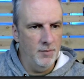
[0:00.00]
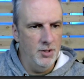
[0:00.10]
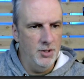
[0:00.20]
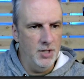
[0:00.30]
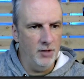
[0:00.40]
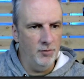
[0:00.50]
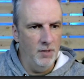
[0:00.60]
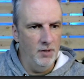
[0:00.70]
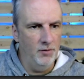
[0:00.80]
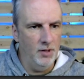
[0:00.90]

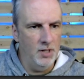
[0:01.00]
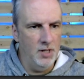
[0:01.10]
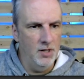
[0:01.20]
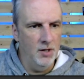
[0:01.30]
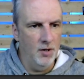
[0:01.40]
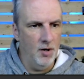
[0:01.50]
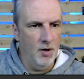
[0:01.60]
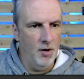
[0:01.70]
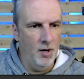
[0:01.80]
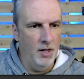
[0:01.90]
adjustments here
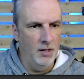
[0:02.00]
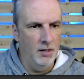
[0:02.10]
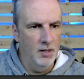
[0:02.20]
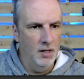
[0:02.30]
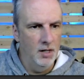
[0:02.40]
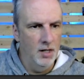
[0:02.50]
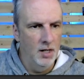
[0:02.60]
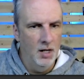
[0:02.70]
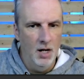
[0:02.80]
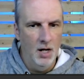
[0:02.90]
on
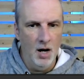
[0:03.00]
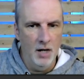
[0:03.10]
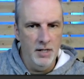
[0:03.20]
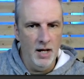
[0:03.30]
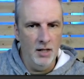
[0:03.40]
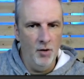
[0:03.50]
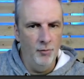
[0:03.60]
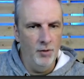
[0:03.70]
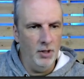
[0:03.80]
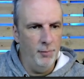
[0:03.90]
our yellow
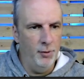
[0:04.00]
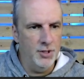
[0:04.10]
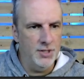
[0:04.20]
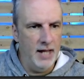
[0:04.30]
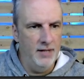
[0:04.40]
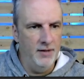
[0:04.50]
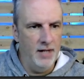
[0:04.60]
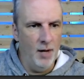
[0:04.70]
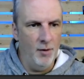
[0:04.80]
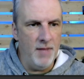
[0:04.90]
and really push that in there.
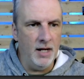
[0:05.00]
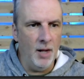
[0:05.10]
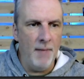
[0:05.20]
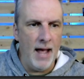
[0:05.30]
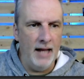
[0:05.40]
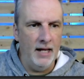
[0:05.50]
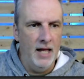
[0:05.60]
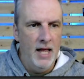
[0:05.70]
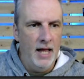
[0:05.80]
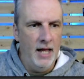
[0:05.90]
Now we may come back
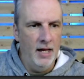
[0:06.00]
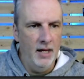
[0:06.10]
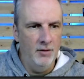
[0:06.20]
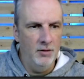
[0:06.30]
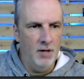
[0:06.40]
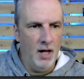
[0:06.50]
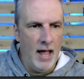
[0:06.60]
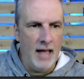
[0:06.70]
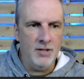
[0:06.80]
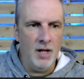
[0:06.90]
and
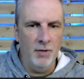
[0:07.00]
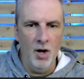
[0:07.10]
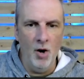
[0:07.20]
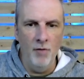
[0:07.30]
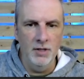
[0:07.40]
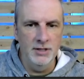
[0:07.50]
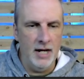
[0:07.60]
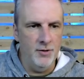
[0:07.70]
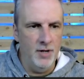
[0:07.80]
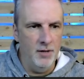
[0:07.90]
actually I'm going to over
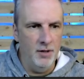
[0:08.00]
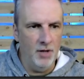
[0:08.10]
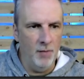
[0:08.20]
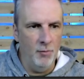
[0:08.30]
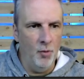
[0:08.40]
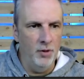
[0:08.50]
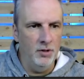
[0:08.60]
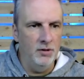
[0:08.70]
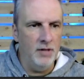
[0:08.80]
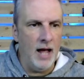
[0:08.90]
exaggerate it because I'm going
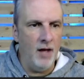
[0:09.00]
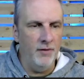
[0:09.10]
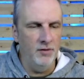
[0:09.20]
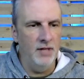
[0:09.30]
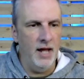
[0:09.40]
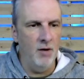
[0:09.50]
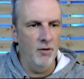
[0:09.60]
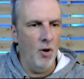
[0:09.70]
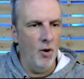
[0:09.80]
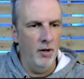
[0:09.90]
to dial this
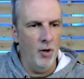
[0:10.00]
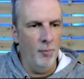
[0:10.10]
down on